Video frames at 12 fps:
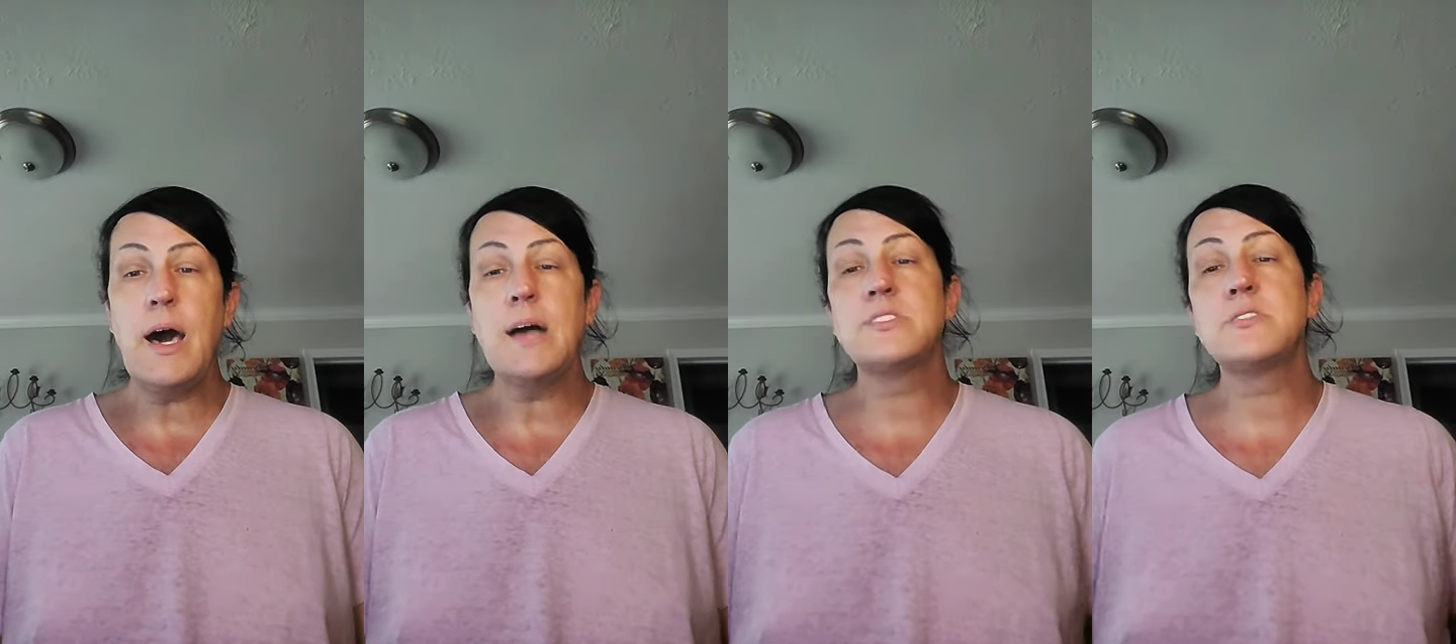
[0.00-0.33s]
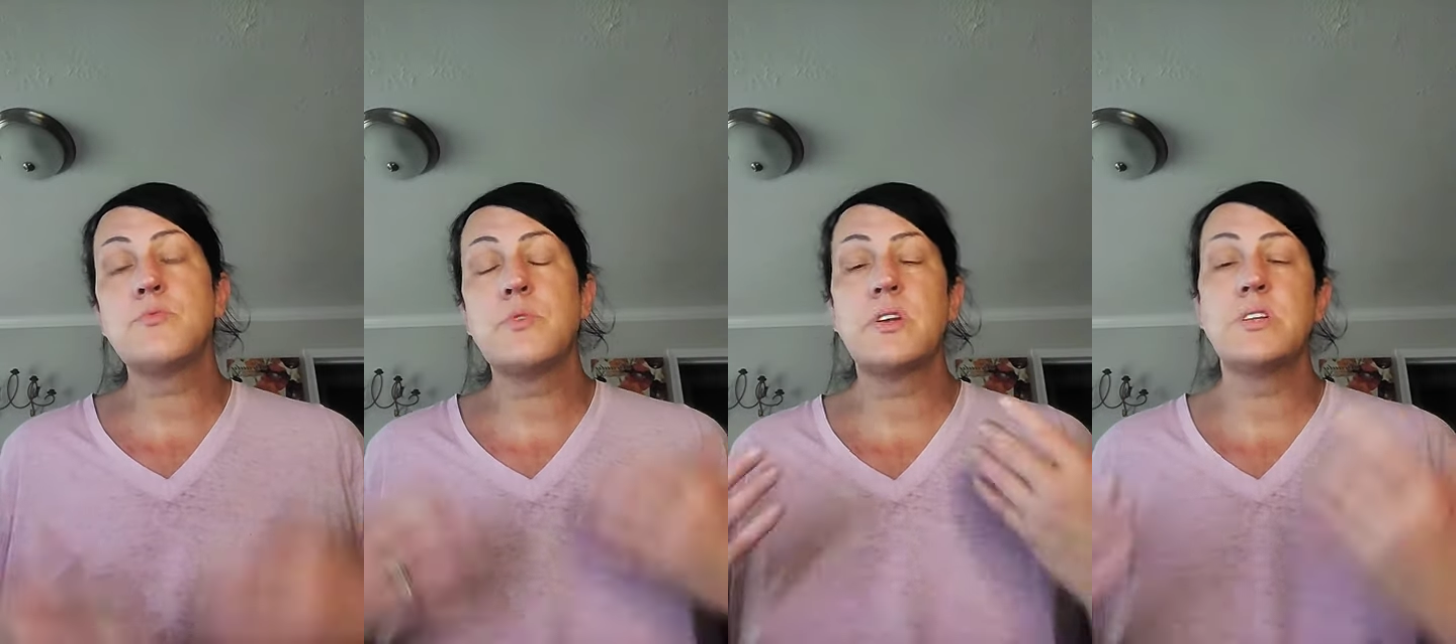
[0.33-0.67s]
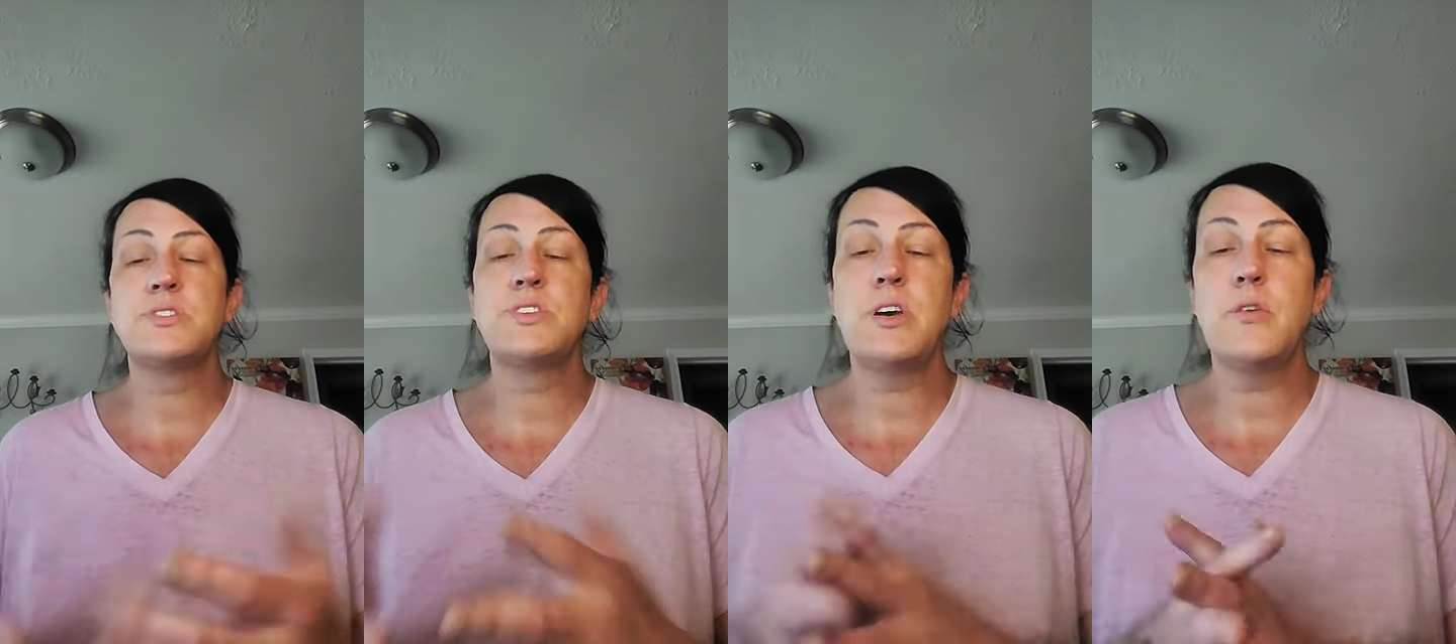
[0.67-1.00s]
I just wanted to
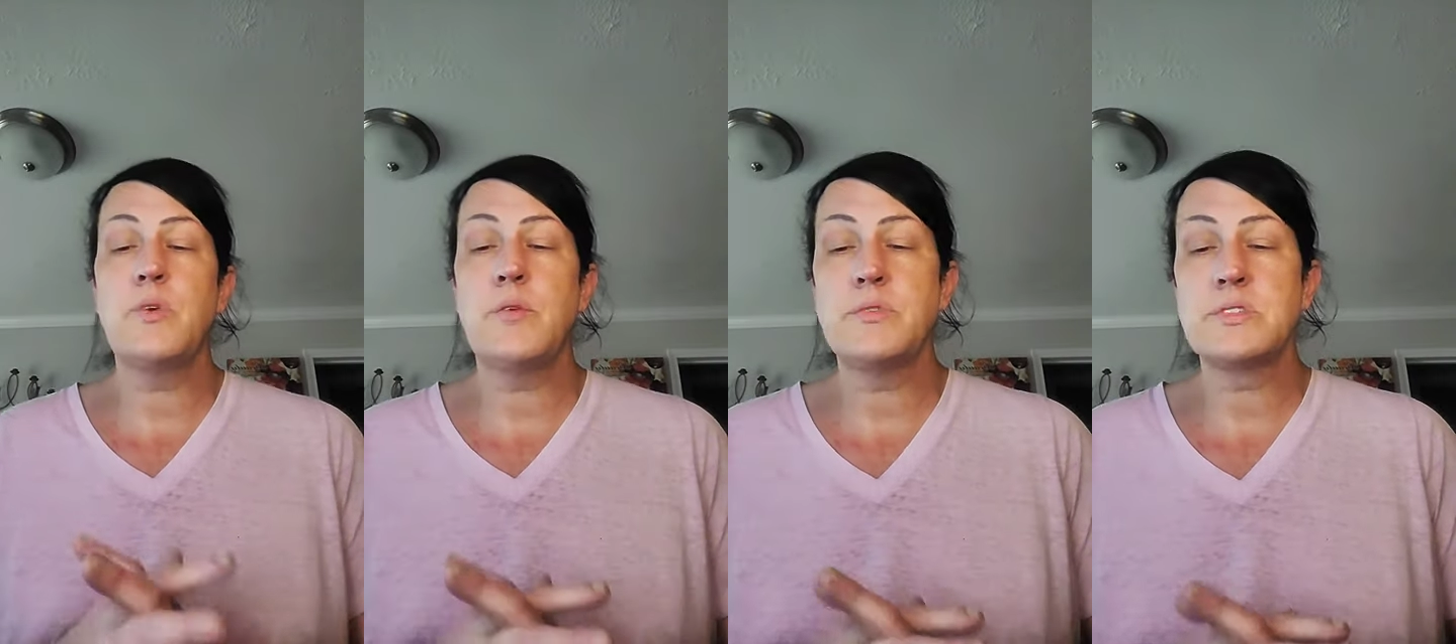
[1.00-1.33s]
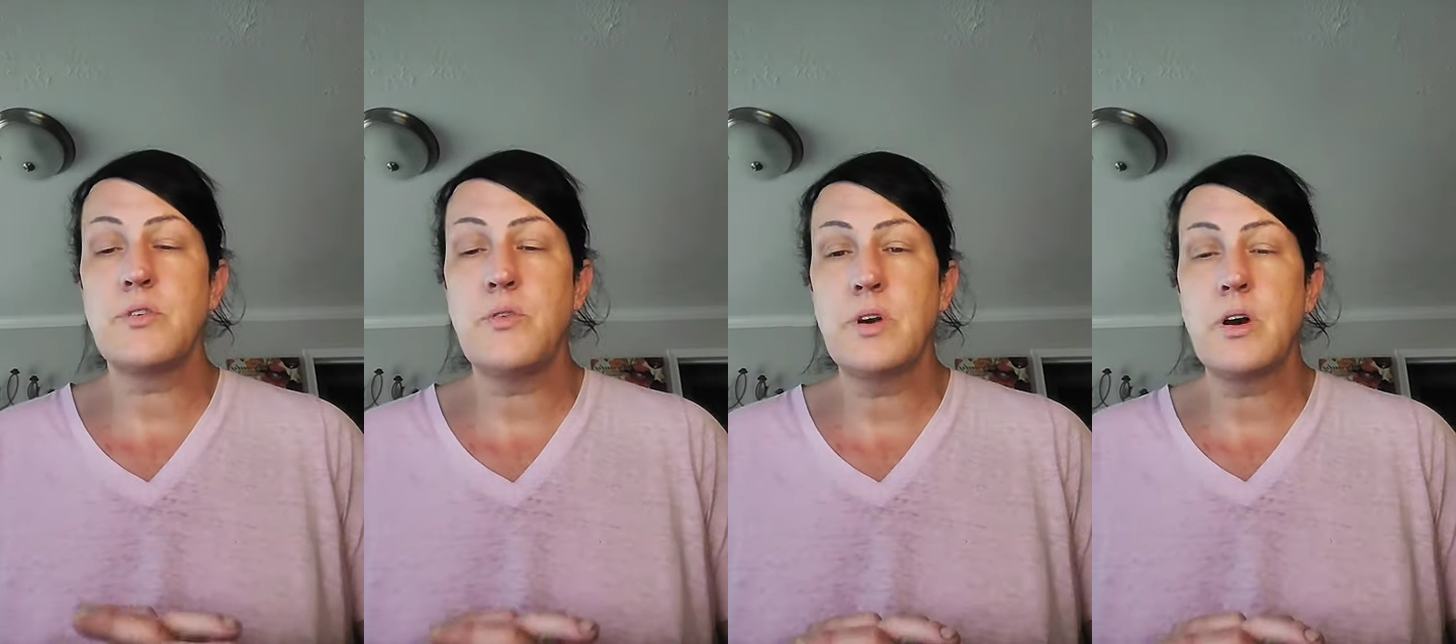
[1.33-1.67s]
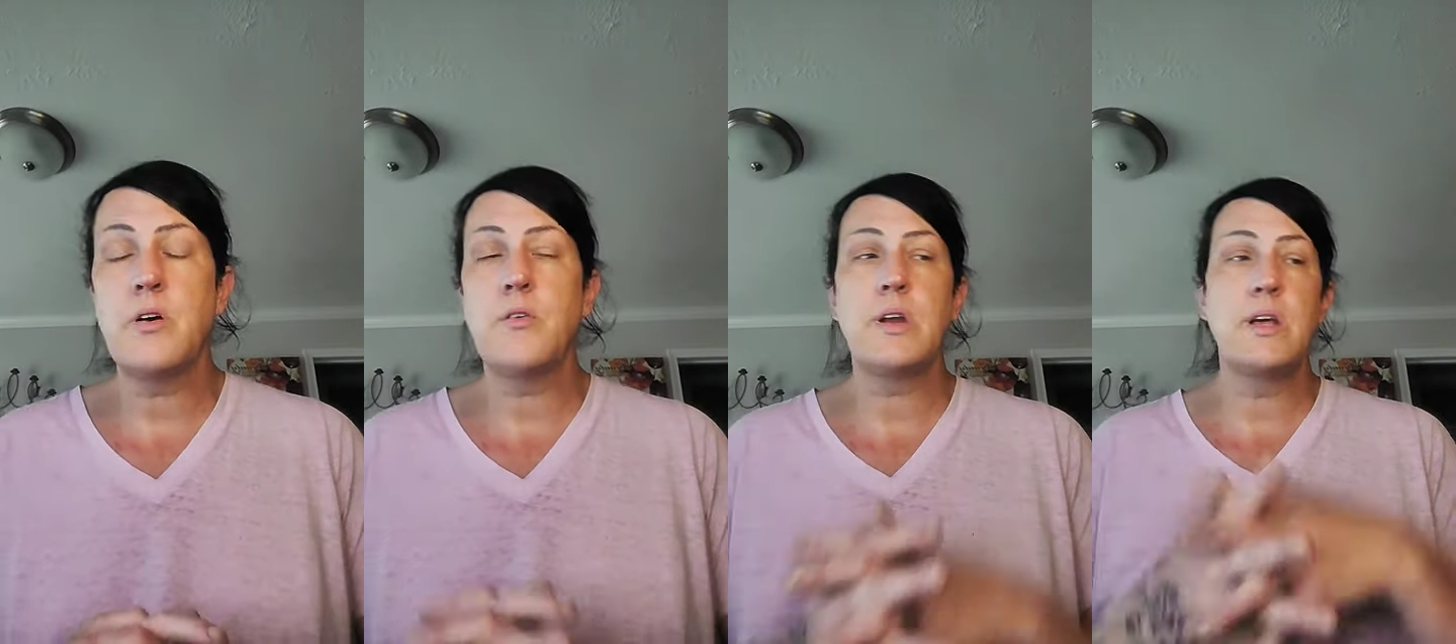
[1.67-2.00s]
share what was going
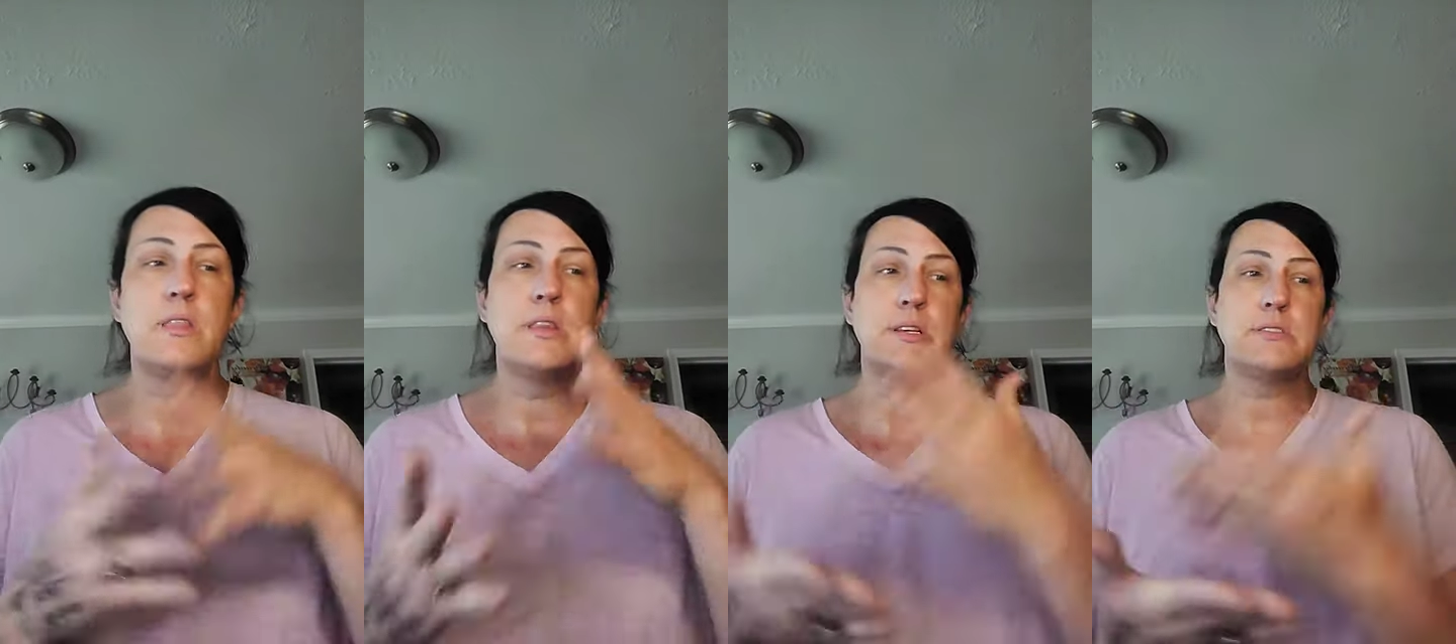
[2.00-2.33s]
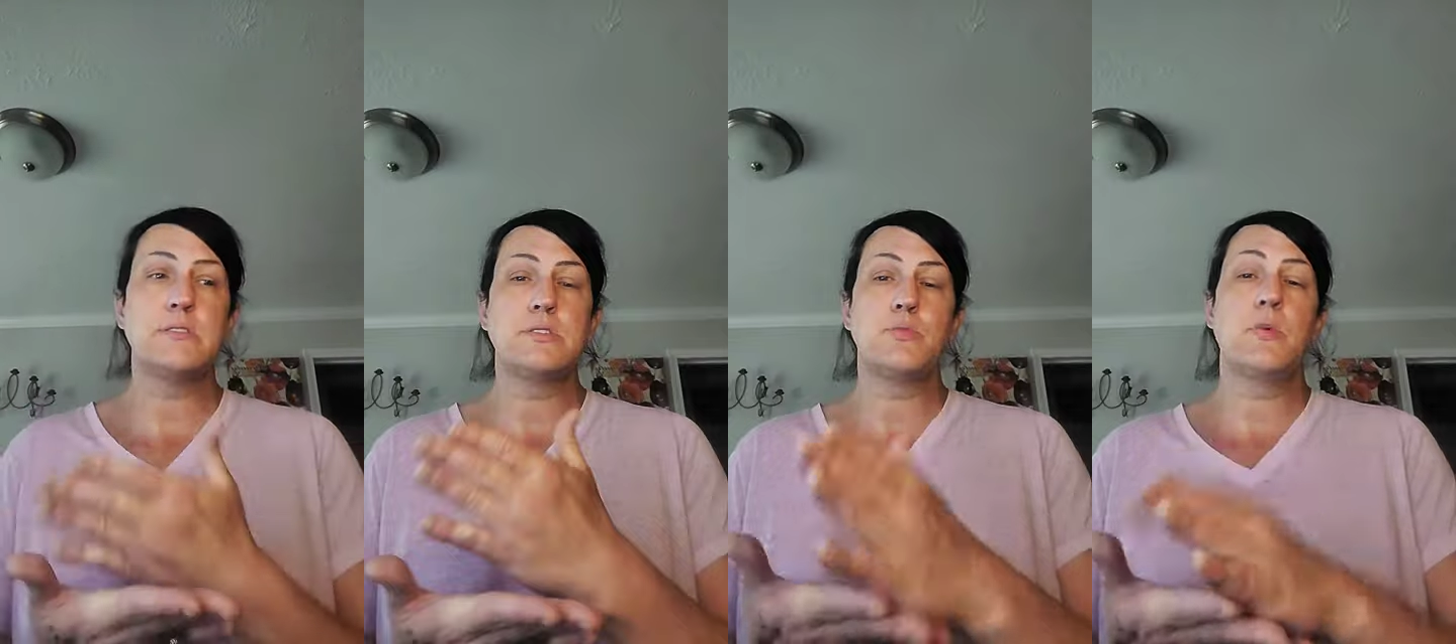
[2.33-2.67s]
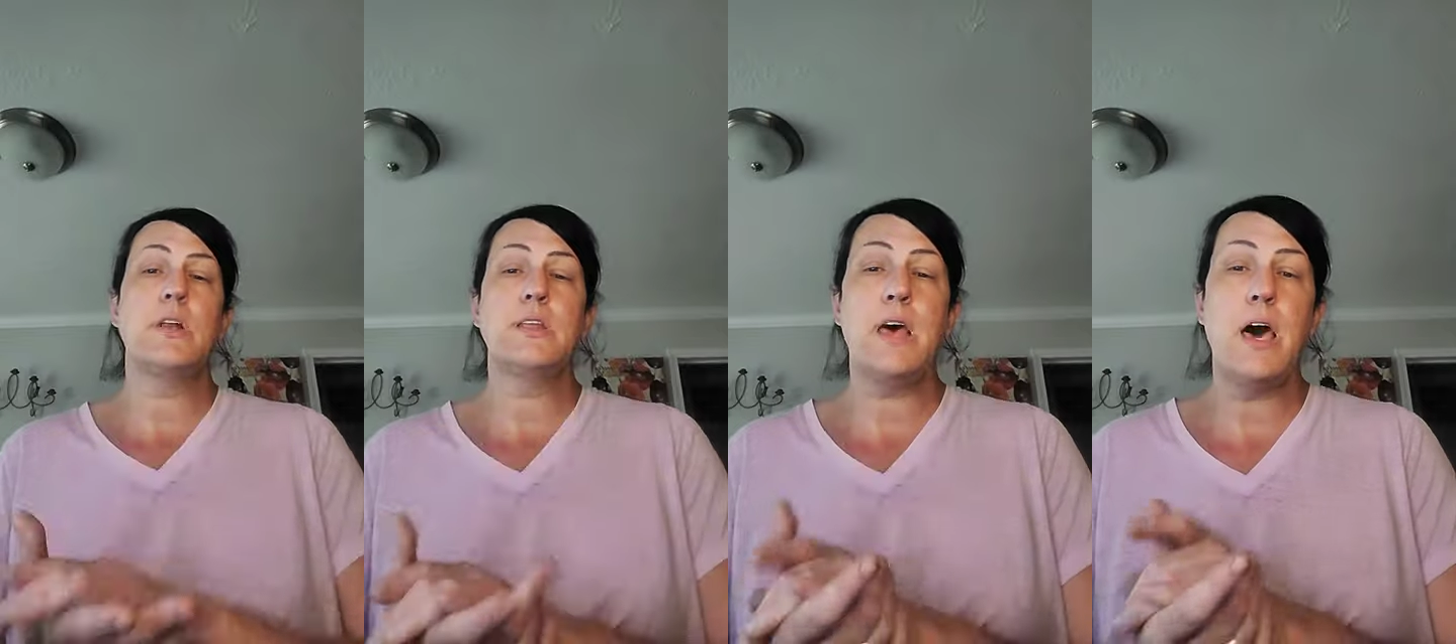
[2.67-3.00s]
on, and this is
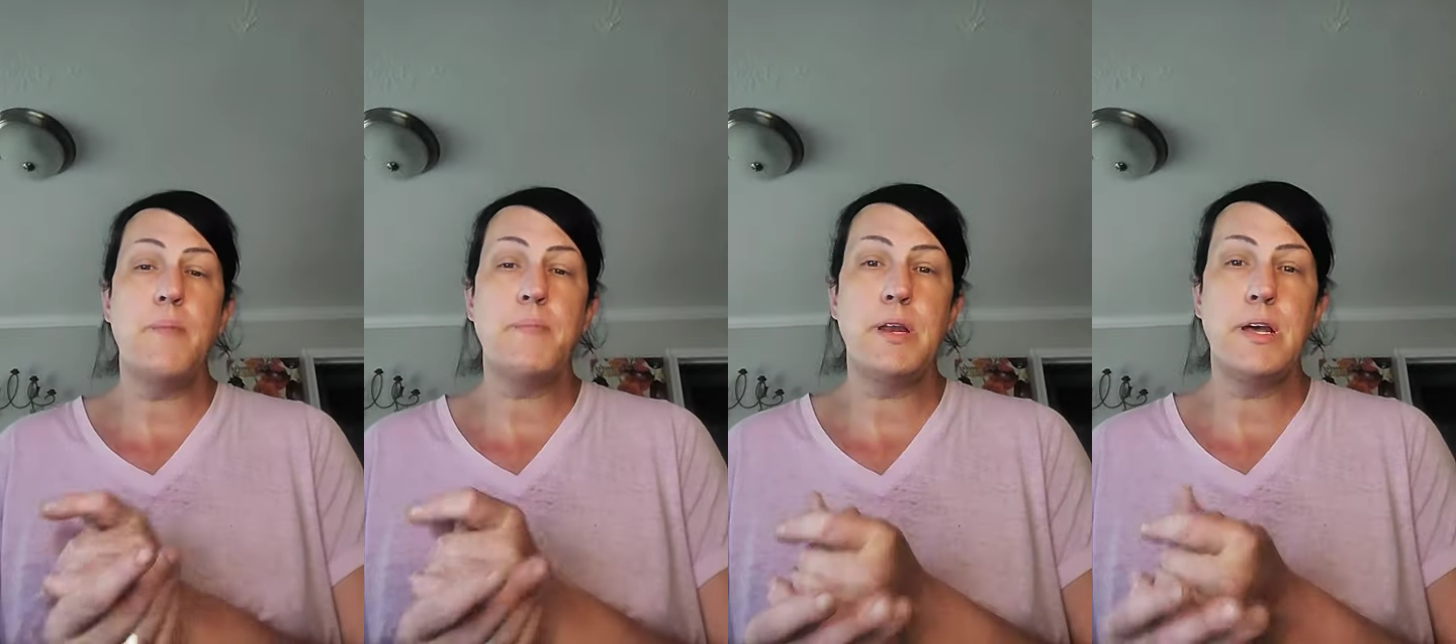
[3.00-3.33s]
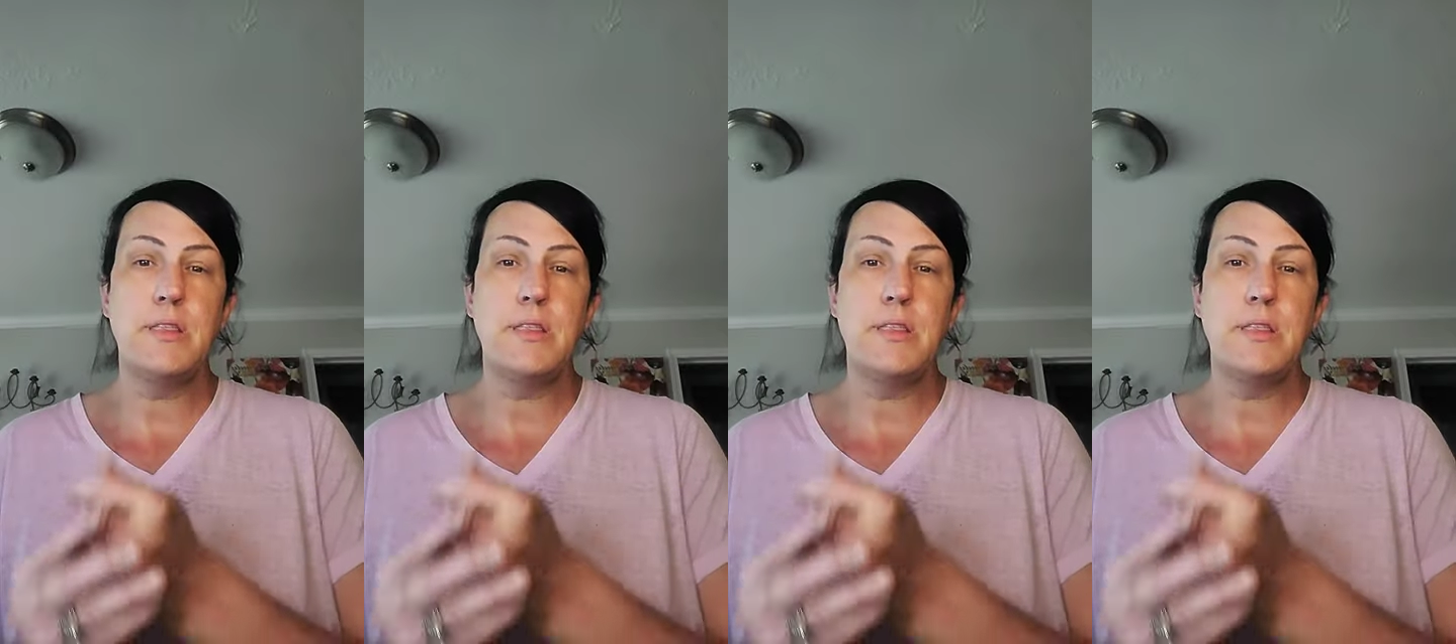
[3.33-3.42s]
what has happened,